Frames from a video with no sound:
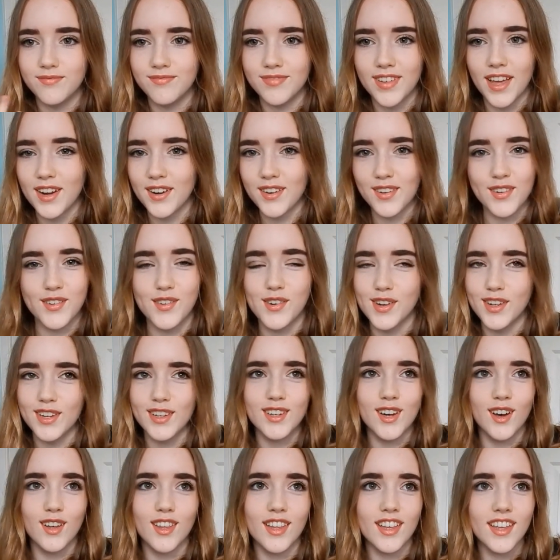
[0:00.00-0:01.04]
don't know what you
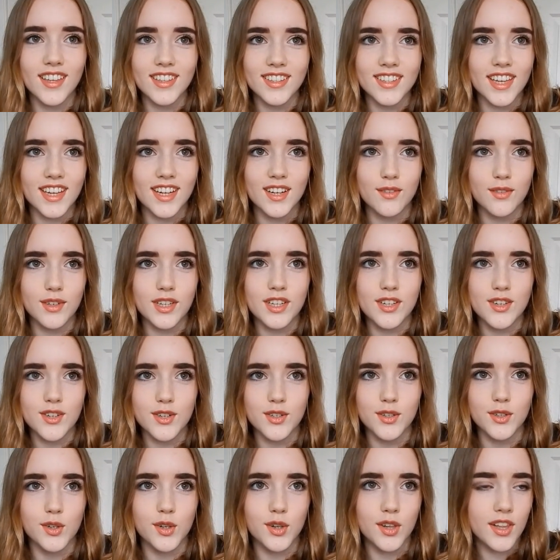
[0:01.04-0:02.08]
call it. It's like a wee
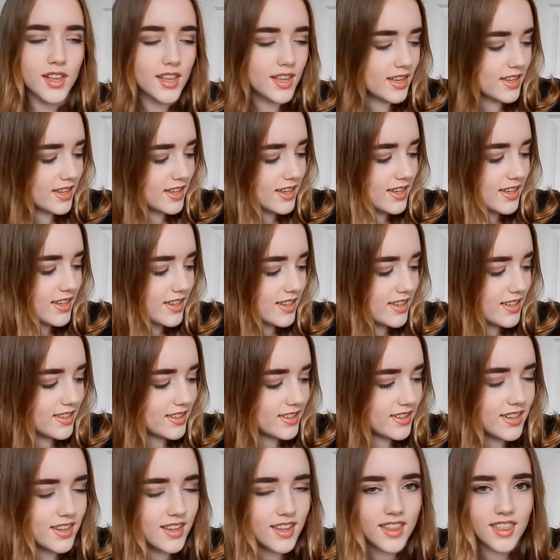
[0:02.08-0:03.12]
jewel
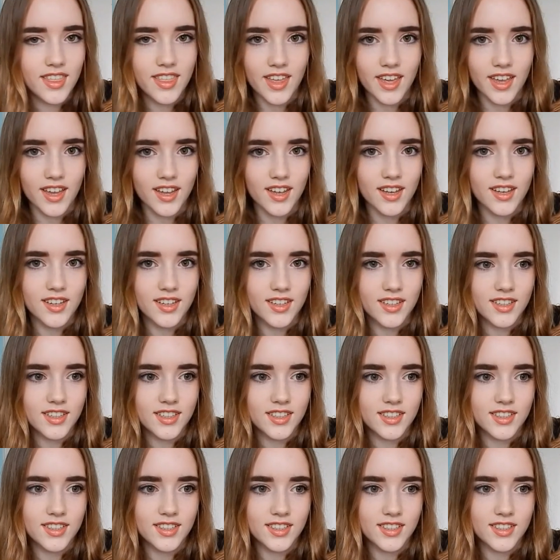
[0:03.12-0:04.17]
thing
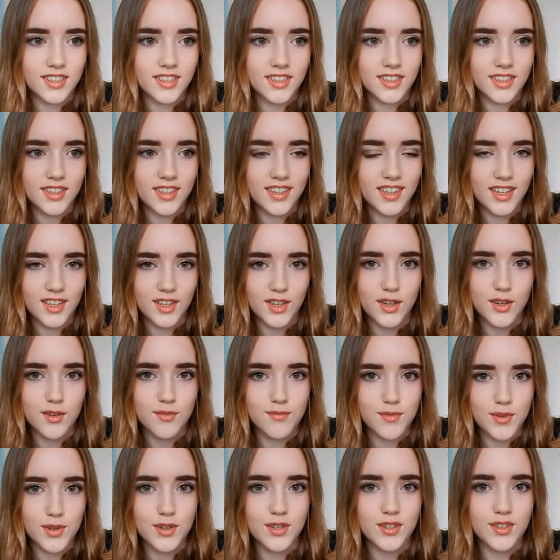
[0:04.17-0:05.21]
that you can
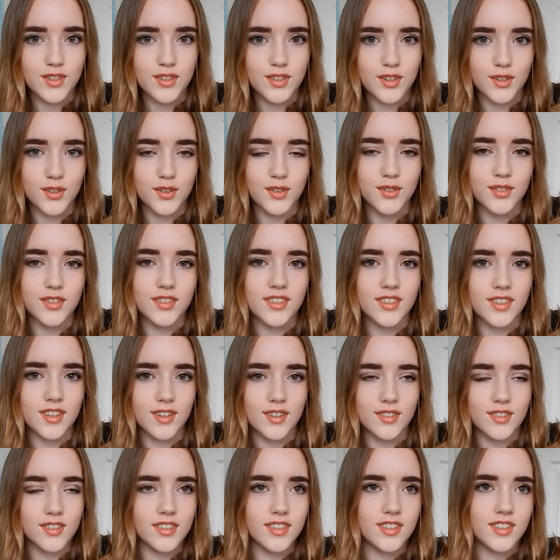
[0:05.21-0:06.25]
put jewels on
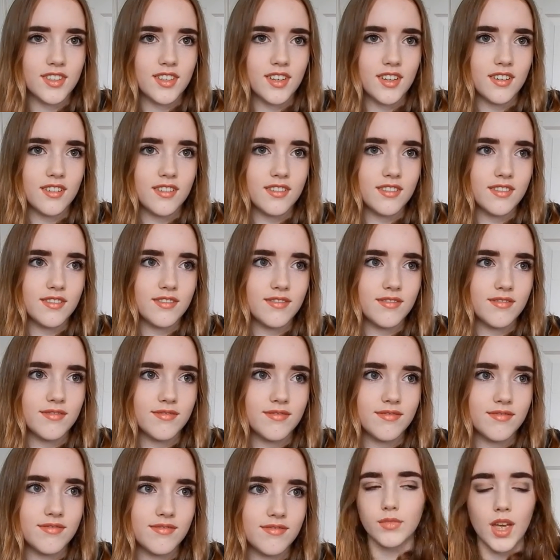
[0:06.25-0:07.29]
stuff.
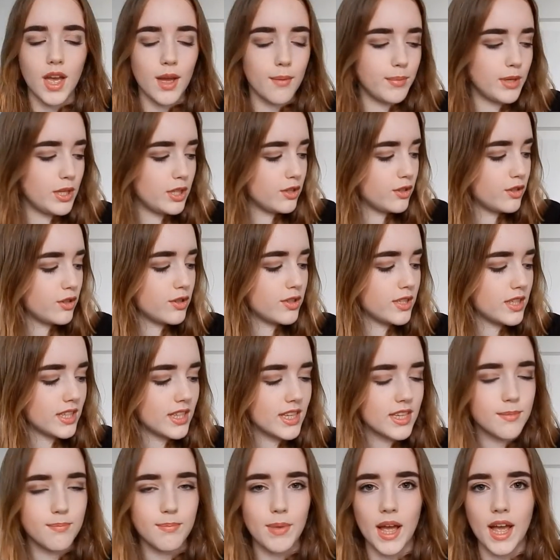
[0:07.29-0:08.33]
I've been using
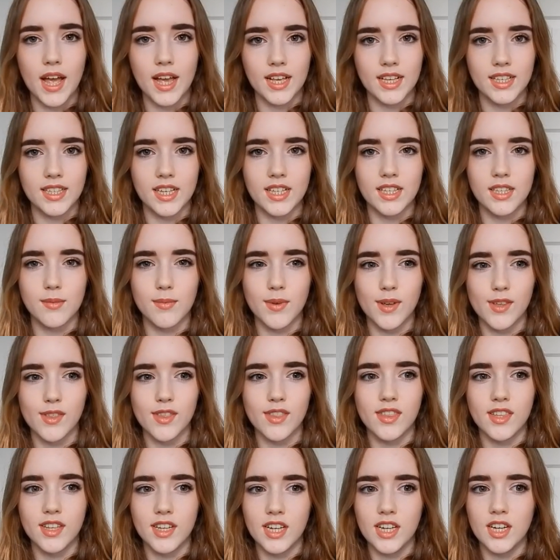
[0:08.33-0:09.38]
this bag since about
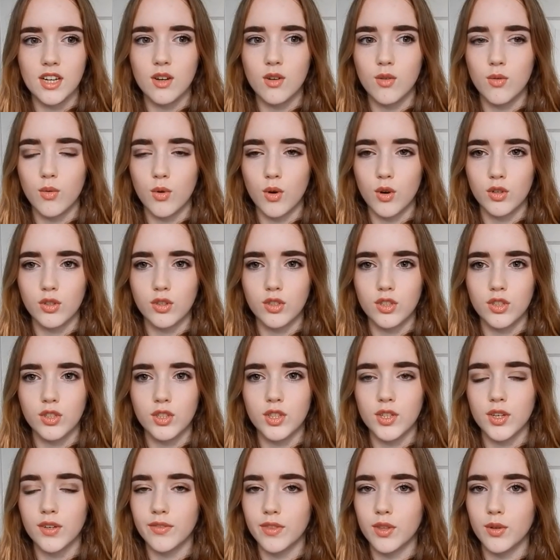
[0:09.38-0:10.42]

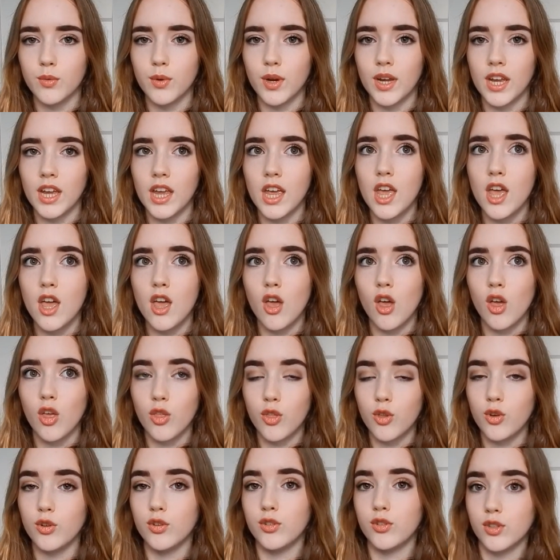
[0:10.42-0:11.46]
3/4 of the way
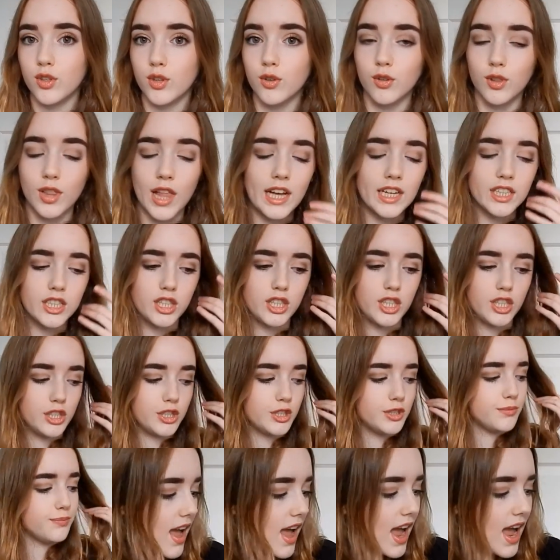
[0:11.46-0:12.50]
through school last
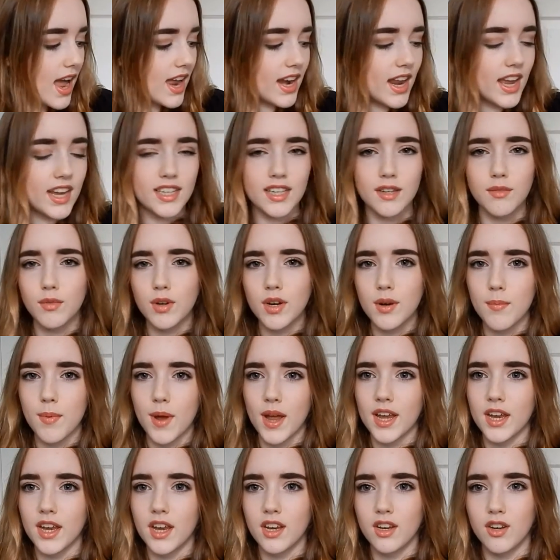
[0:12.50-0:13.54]
year, and I did want to buy
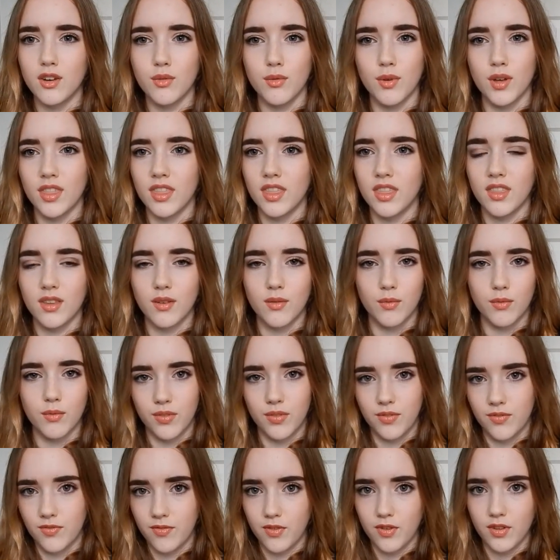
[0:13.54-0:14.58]
a new one
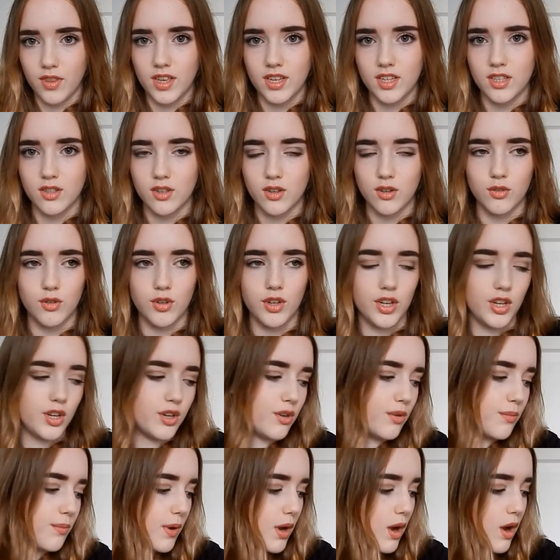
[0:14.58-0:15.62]
for this school year
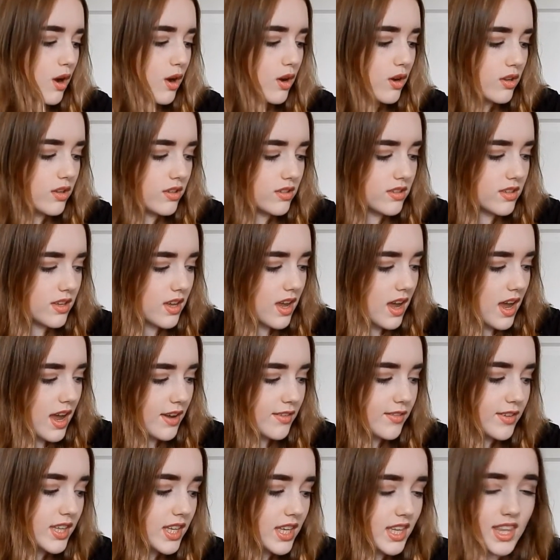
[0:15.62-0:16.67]
because I
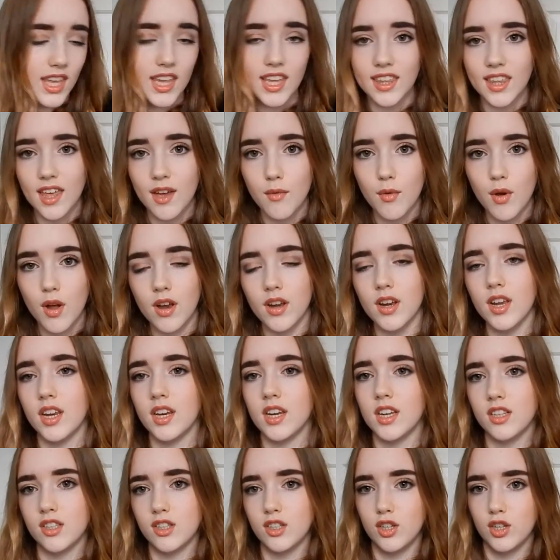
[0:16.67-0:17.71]
really like that one and
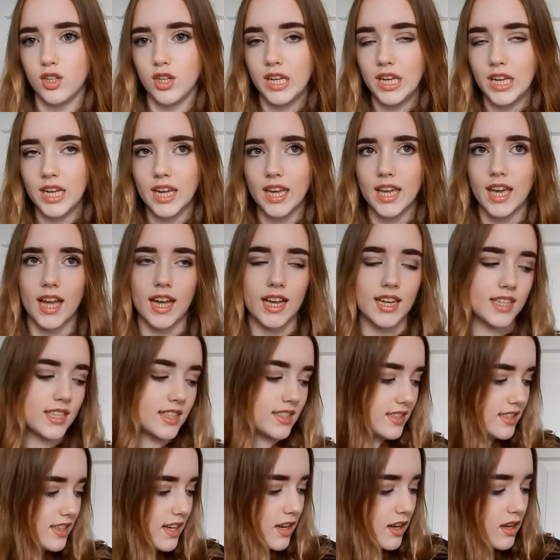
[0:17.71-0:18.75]
it's unique and it
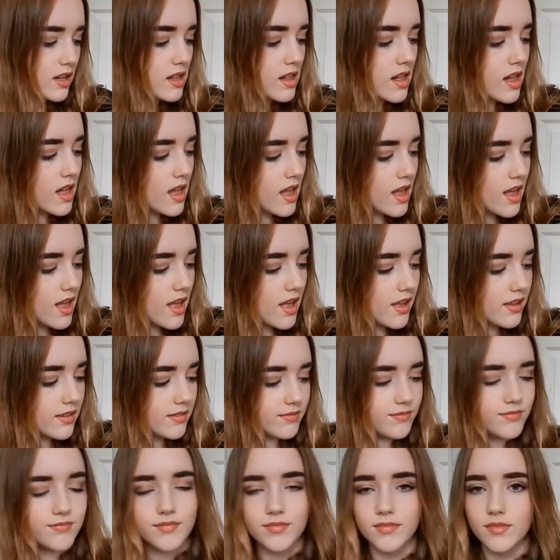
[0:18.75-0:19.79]
still
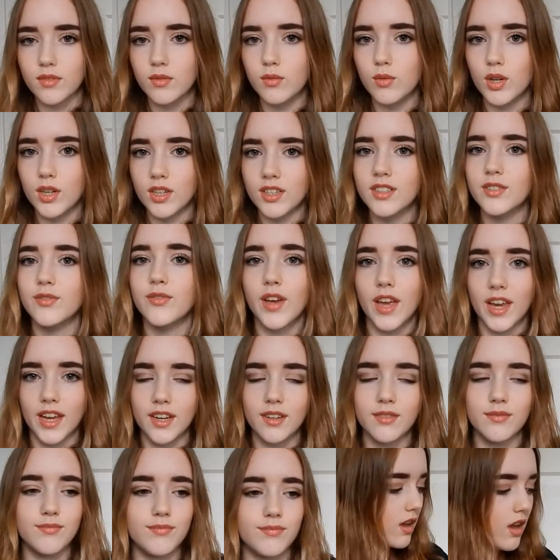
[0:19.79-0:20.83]
works
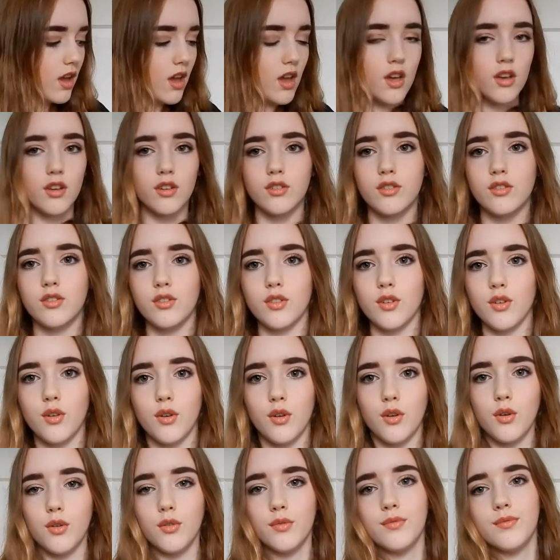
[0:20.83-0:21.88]
fine.
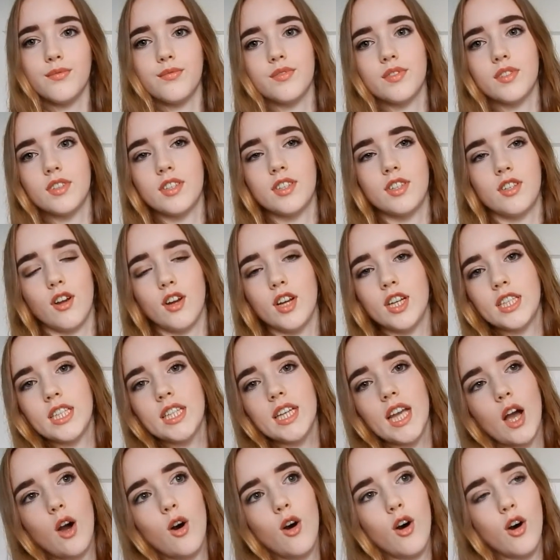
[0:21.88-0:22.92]
So starting
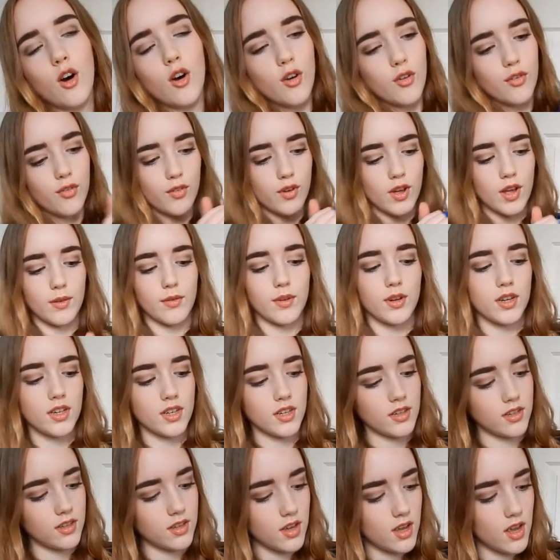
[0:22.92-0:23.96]
off, I'm gonna